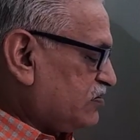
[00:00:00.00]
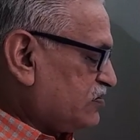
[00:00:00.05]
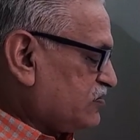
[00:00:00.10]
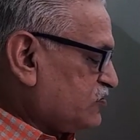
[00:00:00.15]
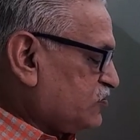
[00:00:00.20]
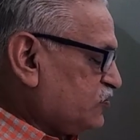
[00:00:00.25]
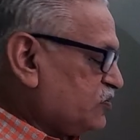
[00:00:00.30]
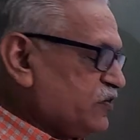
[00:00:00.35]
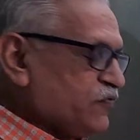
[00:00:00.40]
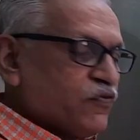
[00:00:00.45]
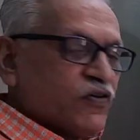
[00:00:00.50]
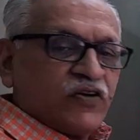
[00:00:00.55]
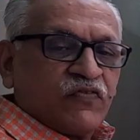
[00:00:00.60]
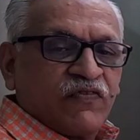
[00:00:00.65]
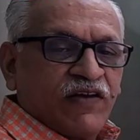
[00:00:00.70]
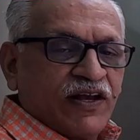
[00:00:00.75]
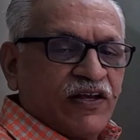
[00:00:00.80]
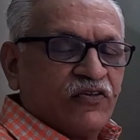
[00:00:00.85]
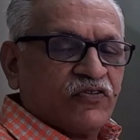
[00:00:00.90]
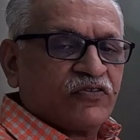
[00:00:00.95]
two different
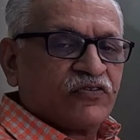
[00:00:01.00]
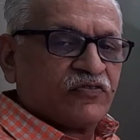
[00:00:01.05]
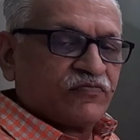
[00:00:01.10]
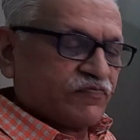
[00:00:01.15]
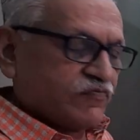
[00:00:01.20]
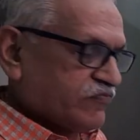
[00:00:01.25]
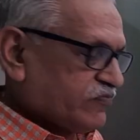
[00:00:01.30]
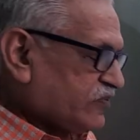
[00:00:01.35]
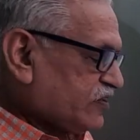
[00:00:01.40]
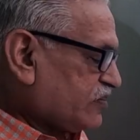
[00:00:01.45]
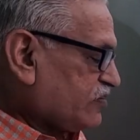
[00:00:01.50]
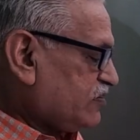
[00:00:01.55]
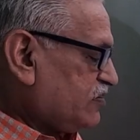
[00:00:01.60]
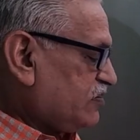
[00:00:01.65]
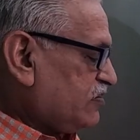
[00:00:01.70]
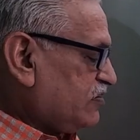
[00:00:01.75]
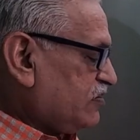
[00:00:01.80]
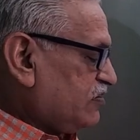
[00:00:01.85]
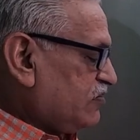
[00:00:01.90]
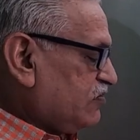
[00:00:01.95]
values,
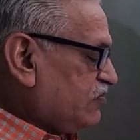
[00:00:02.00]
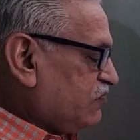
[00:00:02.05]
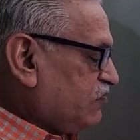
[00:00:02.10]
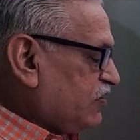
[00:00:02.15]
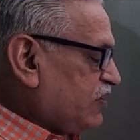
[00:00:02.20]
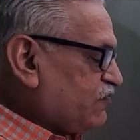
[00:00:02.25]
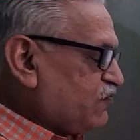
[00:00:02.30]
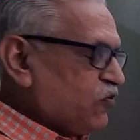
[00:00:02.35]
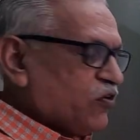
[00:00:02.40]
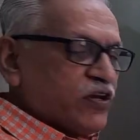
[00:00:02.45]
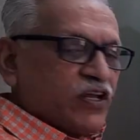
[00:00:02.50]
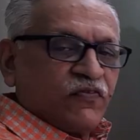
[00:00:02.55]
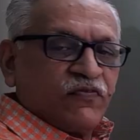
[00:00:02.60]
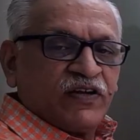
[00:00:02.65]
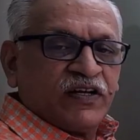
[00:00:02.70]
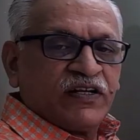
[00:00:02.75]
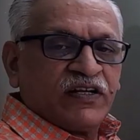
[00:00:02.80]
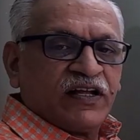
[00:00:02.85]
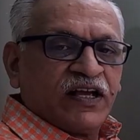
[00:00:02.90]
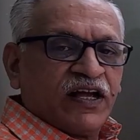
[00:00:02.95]
one for
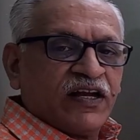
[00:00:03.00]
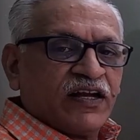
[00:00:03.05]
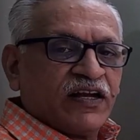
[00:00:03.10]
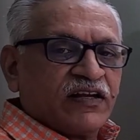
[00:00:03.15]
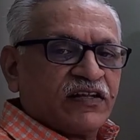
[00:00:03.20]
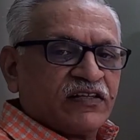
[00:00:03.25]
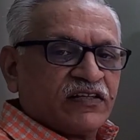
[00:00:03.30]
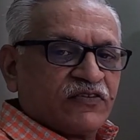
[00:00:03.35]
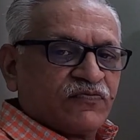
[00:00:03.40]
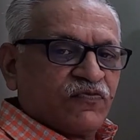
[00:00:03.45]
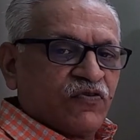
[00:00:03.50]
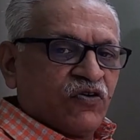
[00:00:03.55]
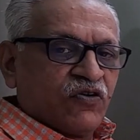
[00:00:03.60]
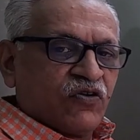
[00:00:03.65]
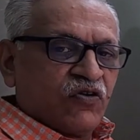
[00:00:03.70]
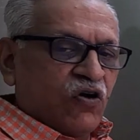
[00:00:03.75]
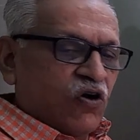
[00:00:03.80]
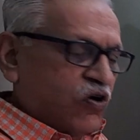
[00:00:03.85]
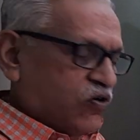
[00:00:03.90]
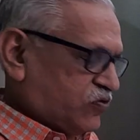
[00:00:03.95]
even and another for
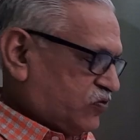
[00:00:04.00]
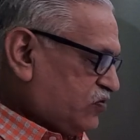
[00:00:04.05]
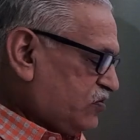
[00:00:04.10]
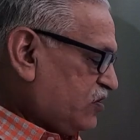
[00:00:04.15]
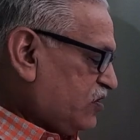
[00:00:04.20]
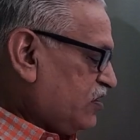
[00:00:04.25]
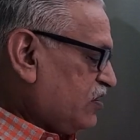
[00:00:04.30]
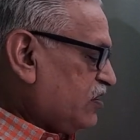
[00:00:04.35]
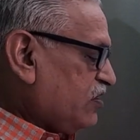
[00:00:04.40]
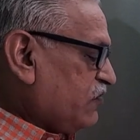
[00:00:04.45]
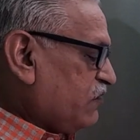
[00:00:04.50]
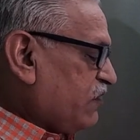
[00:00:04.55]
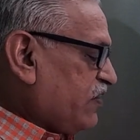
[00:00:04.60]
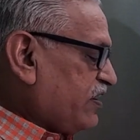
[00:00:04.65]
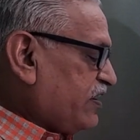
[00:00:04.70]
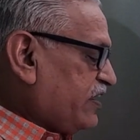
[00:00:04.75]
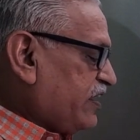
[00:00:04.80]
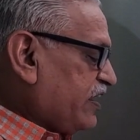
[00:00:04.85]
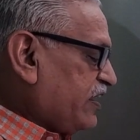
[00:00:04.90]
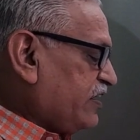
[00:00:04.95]
odd.
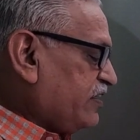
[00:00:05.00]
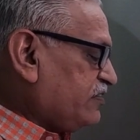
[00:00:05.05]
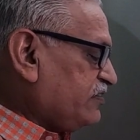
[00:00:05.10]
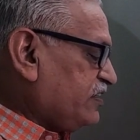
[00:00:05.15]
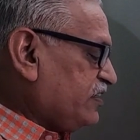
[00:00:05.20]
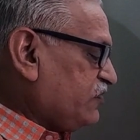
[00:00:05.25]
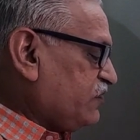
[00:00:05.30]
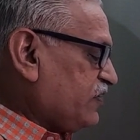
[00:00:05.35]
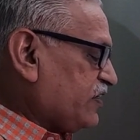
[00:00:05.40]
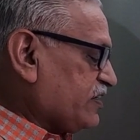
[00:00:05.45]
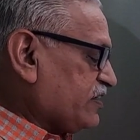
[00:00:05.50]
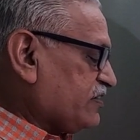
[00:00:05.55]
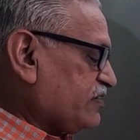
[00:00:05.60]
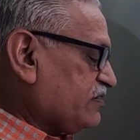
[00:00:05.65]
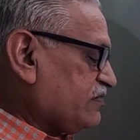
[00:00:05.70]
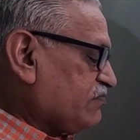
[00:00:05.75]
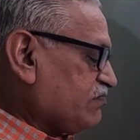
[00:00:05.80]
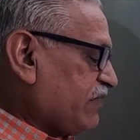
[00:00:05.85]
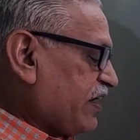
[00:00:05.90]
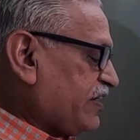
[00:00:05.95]
When n is even,
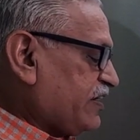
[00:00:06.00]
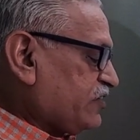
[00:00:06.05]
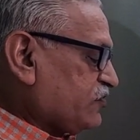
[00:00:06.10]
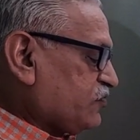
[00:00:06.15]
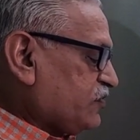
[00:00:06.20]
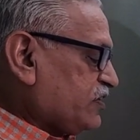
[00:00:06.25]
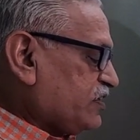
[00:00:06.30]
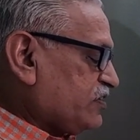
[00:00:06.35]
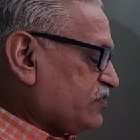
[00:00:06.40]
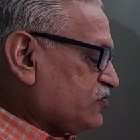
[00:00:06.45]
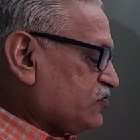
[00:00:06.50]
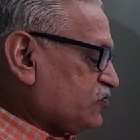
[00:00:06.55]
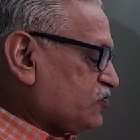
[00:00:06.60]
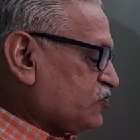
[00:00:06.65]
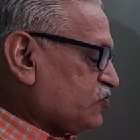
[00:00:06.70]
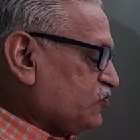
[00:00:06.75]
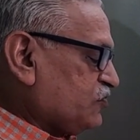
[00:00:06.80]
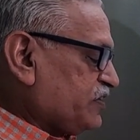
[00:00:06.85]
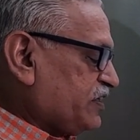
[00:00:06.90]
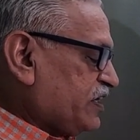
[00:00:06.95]
minus 1 raised to
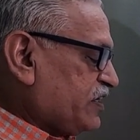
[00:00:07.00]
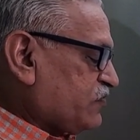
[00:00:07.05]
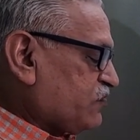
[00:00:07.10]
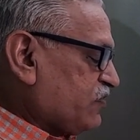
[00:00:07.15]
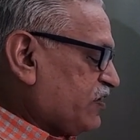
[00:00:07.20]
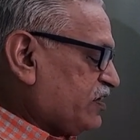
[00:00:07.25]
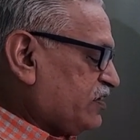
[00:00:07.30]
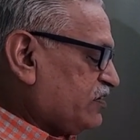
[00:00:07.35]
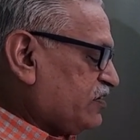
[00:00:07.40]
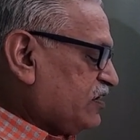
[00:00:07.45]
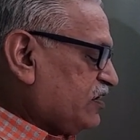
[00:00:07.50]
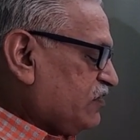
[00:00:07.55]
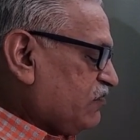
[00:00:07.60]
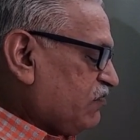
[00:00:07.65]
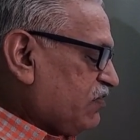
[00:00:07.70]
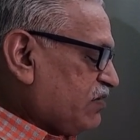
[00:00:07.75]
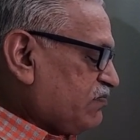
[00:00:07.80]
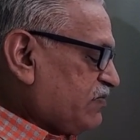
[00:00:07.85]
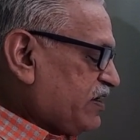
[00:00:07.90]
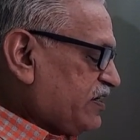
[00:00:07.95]
2 we get 1,
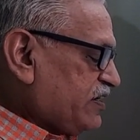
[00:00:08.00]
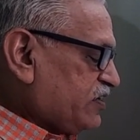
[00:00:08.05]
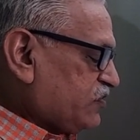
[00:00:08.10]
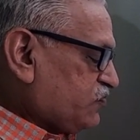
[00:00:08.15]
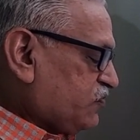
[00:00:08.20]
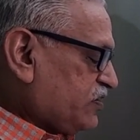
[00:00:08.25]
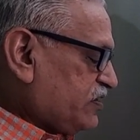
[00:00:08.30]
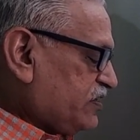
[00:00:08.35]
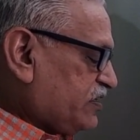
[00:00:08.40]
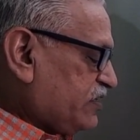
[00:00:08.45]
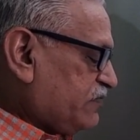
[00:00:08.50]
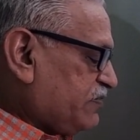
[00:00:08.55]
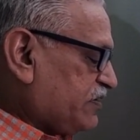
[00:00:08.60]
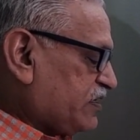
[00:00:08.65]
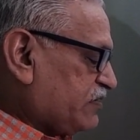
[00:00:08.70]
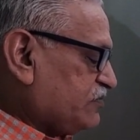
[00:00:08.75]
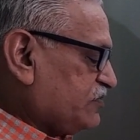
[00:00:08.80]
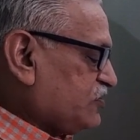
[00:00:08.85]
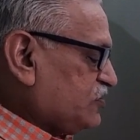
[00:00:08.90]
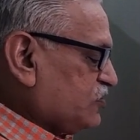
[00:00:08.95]
1 minus 1 it
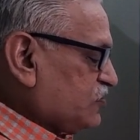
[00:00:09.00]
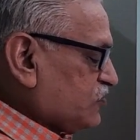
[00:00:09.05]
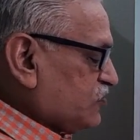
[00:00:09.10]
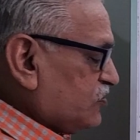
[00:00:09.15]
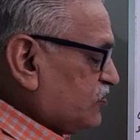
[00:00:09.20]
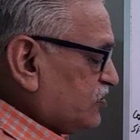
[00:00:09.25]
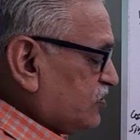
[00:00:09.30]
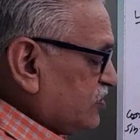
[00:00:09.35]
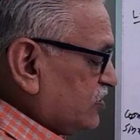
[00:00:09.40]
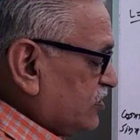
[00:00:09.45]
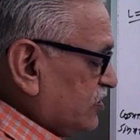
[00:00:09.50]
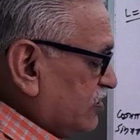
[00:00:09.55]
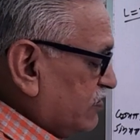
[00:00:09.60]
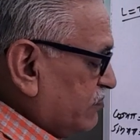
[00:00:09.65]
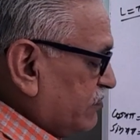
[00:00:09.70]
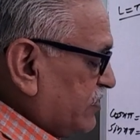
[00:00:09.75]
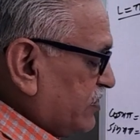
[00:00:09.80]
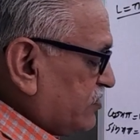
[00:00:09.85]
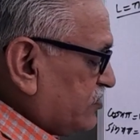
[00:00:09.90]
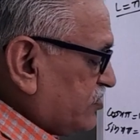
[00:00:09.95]
becomes 0,
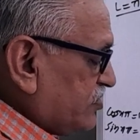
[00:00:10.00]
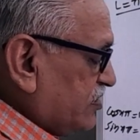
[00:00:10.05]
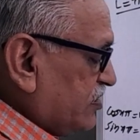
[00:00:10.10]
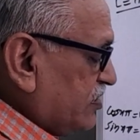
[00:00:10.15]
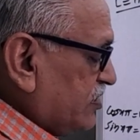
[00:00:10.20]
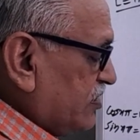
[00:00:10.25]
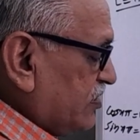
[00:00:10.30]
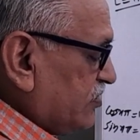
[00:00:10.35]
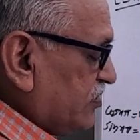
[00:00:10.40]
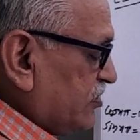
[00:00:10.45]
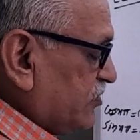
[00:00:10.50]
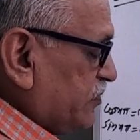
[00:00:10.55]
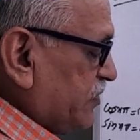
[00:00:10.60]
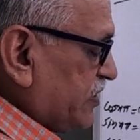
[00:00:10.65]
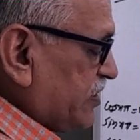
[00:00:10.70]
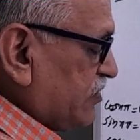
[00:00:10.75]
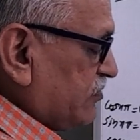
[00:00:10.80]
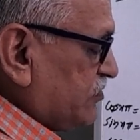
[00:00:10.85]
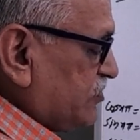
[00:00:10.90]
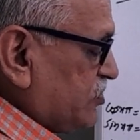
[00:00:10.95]
means this
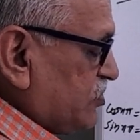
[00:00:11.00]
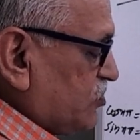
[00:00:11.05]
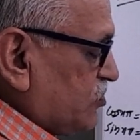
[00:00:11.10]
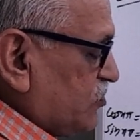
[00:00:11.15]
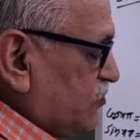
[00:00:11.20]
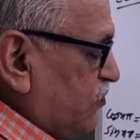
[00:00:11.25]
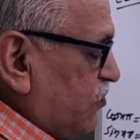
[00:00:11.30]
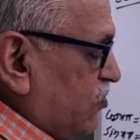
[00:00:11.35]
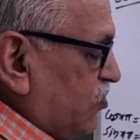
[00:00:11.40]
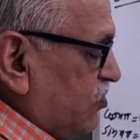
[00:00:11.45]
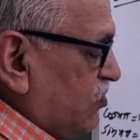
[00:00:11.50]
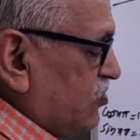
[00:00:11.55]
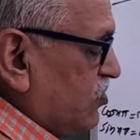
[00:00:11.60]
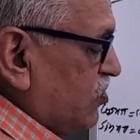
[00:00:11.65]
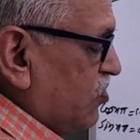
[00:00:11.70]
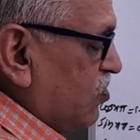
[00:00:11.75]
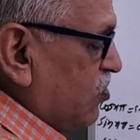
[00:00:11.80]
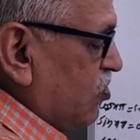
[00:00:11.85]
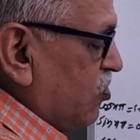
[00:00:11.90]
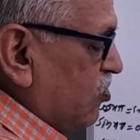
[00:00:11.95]
becomes 0 for
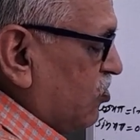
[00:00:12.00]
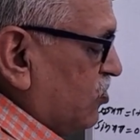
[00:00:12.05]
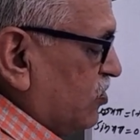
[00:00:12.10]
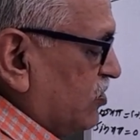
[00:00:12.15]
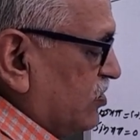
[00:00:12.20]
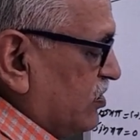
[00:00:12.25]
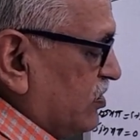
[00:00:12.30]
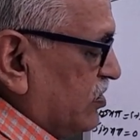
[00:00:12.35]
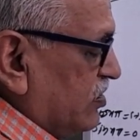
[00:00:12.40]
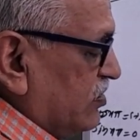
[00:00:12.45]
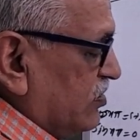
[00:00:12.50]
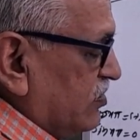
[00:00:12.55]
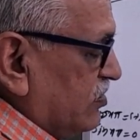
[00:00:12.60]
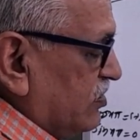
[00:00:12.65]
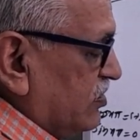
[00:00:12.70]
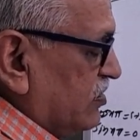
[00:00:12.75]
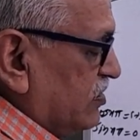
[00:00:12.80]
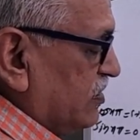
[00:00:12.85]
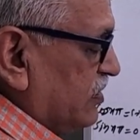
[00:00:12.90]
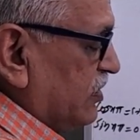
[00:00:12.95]
all
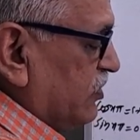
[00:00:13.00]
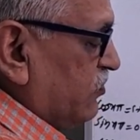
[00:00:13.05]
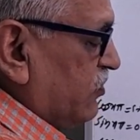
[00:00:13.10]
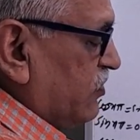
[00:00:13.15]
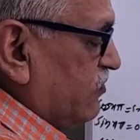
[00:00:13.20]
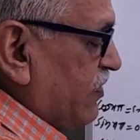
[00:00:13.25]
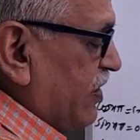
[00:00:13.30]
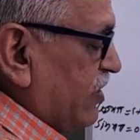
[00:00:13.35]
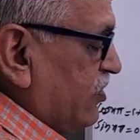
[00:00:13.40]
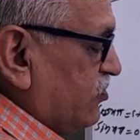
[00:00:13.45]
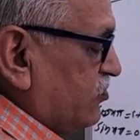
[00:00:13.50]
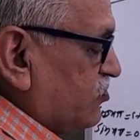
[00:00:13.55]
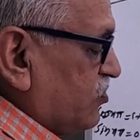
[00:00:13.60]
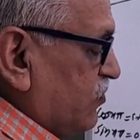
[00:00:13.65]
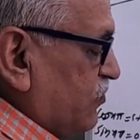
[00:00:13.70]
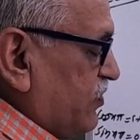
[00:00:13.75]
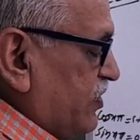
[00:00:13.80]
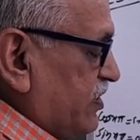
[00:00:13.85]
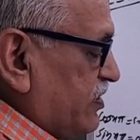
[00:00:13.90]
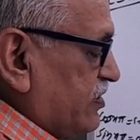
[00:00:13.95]
even values
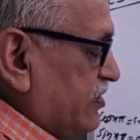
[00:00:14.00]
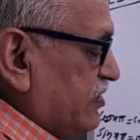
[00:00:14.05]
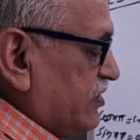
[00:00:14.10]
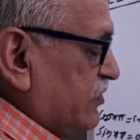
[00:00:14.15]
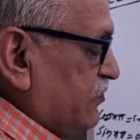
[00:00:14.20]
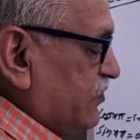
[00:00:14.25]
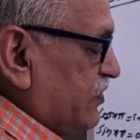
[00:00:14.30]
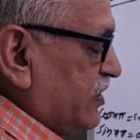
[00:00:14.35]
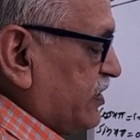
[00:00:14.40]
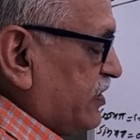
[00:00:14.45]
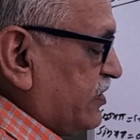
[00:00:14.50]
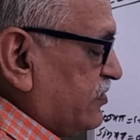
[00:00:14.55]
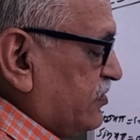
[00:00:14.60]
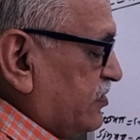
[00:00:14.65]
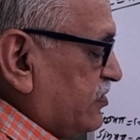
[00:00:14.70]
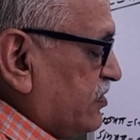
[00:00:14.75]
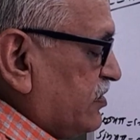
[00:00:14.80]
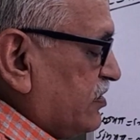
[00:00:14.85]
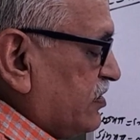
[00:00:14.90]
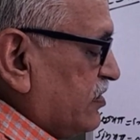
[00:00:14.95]
of n if n
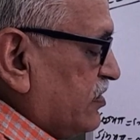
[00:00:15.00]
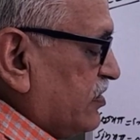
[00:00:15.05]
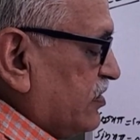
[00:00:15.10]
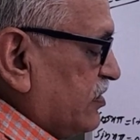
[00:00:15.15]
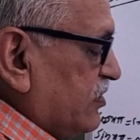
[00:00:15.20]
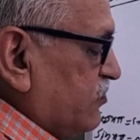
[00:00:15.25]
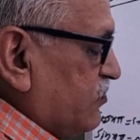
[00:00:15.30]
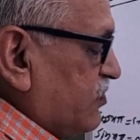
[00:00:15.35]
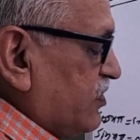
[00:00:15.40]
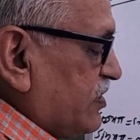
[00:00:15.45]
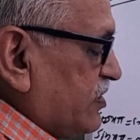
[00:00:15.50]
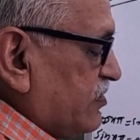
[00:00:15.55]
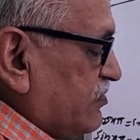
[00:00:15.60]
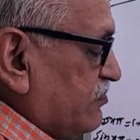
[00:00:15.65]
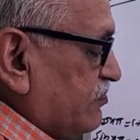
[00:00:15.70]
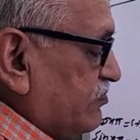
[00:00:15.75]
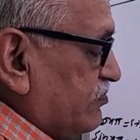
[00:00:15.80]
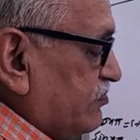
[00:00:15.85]
is even.